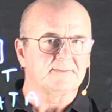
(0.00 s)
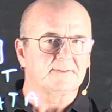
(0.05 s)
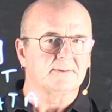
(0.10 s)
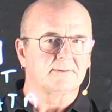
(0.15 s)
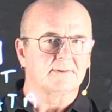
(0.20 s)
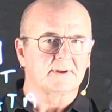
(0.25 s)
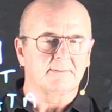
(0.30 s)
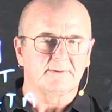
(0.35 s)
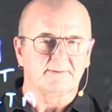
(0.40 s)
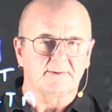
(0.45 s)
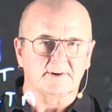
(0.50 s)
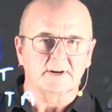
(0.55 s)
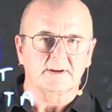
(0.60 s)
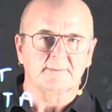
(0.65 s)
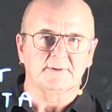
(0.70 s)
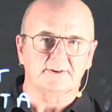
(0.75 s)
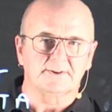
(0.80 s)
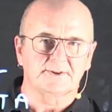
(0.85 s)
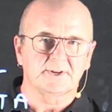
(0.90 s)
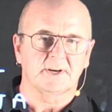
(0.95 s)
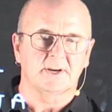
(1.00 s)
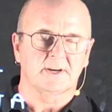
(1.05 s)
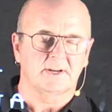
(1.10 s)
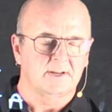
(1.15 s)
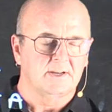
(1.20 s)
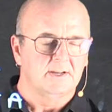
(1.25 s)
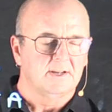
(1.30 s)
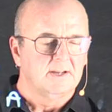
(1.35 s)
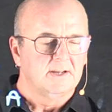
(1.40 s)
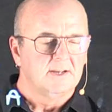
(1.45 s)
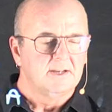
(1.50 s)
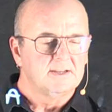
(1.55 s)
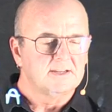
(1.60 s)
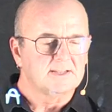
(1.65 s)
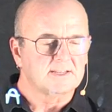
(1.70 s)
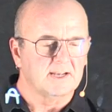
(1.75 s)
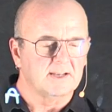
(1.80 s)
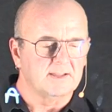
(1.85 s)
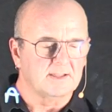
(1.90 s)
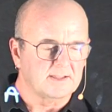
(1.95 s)
Don't get me wrong, I'm not trying to
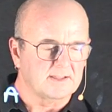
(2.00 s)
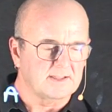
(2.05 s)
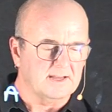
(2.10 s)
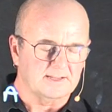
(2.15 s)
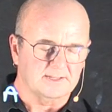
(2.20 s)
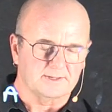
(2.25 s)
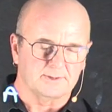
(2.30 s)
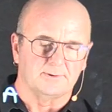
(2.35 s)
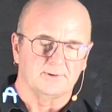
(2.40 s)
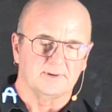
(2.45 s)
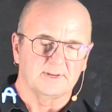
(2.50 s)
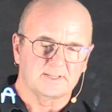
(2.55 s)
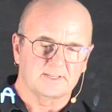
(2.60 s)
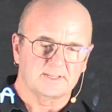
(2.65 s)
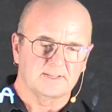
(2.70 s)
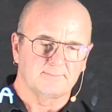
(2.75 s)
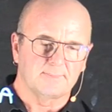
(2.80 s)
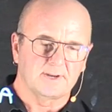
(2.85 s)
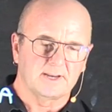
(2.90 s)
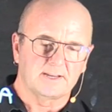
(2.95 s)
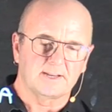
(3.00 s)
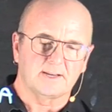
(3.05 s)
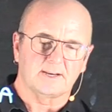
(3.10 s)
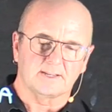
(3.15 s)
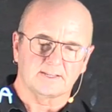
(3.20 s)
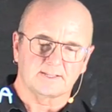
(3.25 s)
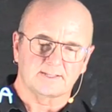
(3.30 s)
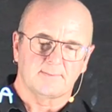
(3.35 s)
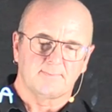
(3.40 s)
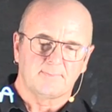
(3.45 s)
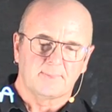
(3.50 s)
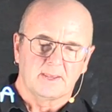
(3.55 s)
say that that's all it simply does.